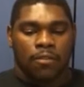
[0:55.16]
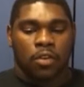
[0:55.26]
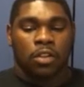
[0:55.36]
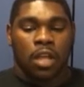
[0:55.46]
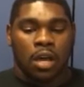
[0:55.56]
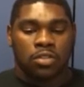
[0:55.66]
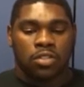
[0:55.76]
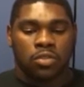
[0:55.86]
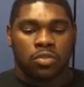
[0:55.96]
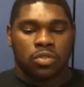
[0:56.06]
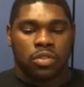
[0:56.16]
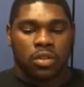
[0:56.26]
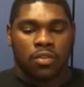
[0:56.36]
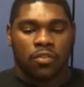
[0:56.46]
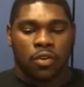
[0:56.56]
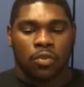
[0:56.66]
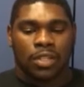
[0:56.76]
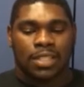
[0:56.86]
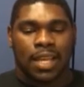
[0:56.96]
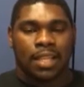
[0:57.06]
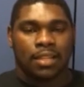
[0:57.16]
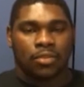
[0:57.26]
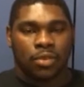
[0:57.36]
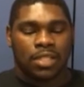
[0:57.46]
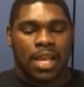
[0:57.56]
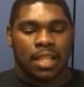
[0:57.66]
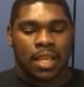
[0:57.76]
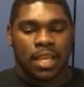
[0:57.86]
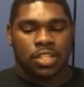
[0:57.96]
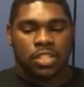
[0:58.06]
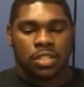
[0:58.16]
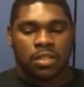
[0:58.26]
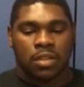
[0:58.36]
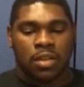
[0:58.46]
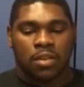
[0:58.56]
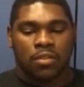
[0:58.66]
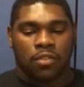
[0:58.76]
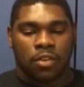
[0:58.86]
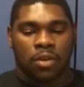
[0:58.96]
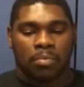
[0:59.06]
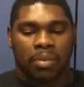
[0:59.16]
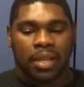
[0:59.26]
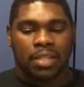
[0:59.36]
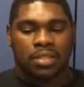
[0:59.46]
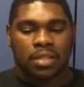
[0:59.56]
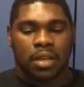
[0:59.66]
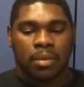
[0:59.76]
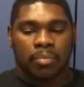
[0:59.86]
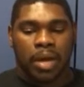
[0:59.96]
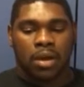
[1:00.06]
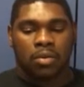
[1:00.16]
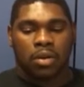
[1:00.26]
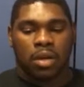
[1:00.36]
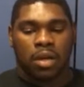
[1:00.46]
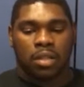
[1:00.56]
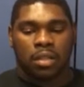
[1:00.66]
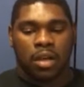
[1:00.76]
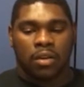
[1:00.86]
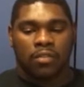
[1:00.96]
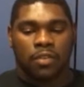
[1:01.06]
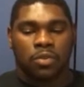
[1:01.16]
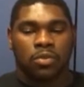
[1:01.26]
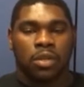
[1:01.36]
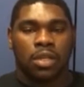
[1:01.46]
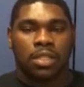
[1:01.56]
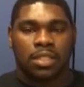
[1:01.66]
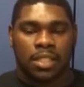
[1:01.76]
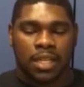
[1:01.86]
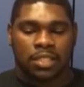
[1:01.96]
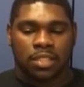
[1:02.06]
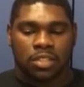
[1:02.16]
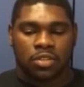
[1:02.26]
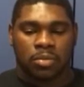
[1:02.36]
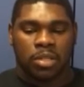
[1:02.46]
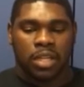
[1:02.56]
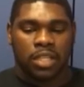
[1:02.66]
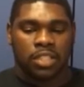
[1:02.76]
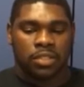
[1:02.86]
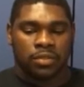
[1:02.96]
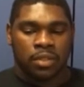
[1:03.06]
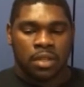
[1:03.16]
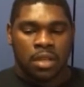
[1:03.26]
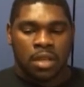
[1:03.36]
for lawsuits for retaliation for complaints about unlawful sex discrimination?